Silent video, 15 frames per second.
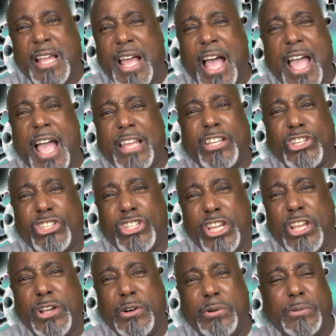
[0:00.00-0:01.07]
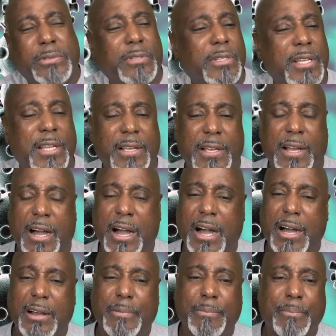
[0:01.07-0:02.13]
I had the chills.
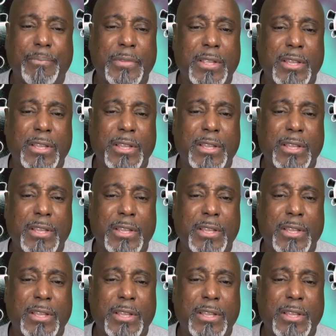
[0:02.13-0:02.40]
Um,